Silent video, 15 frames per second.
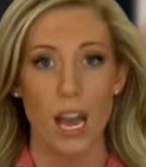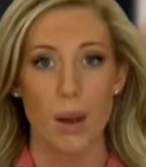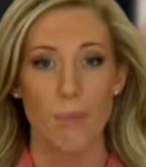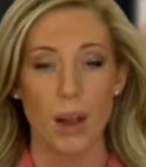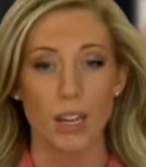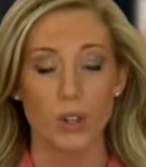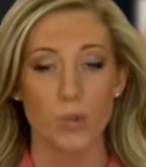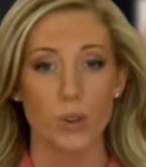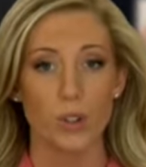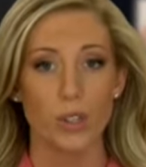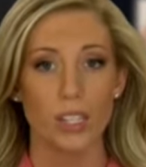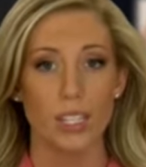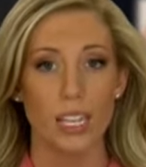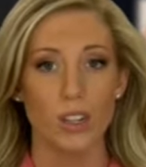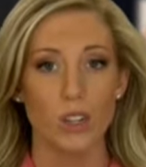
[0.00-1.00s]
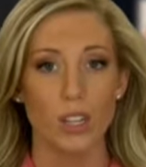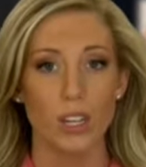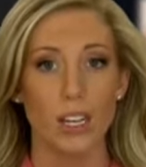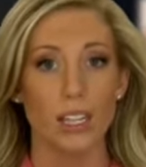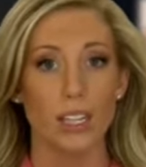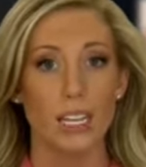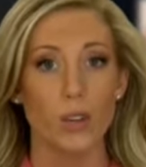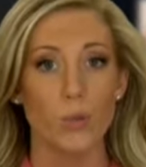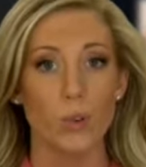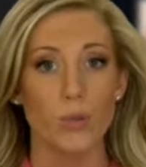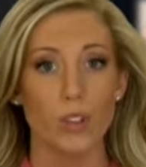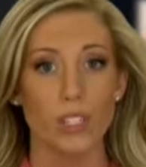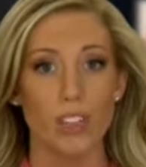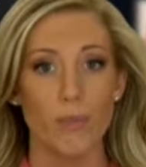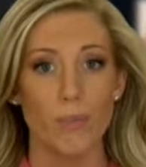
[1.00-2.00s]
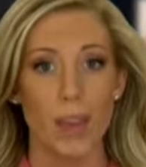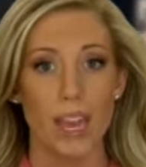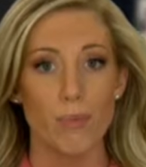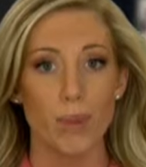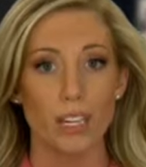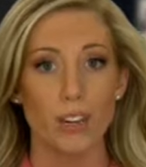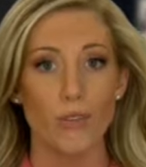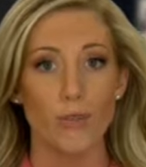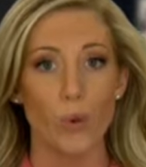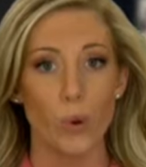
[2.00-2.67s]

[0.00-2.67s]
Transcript: Upon commercialization, Elite will receive payment